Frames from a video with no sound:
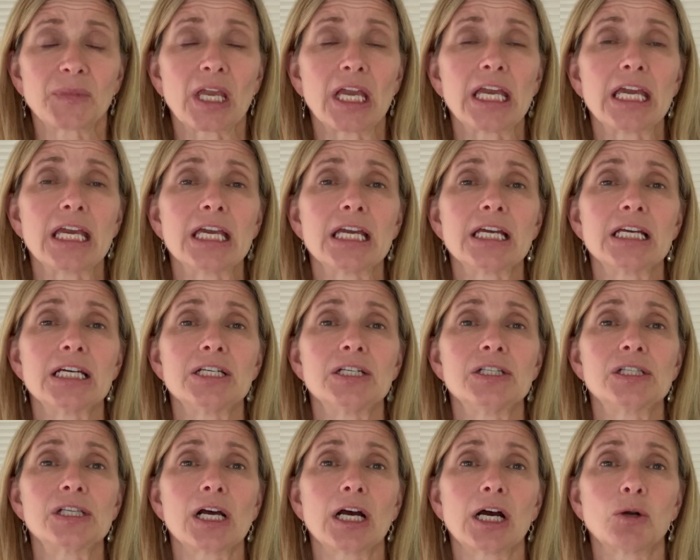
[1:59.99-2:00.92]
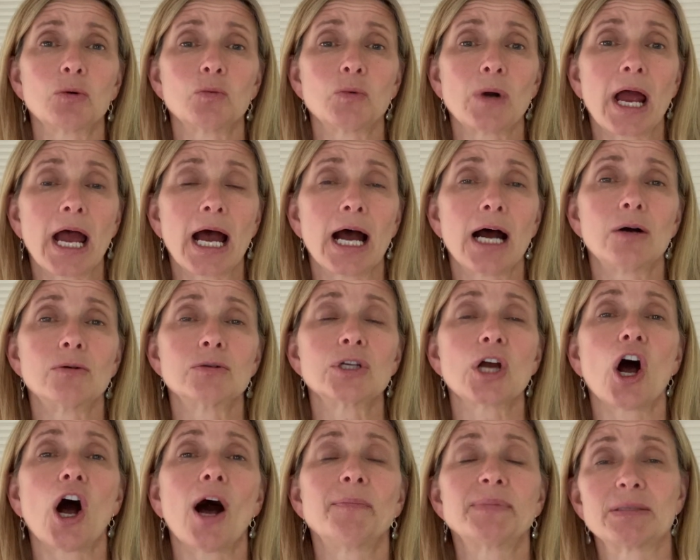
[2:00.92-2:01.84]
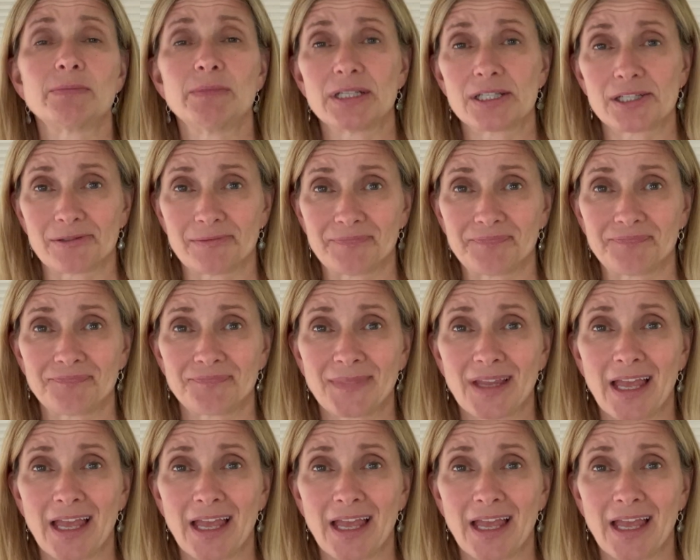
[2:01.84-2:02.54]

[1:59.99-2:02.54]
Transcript: is around optimism.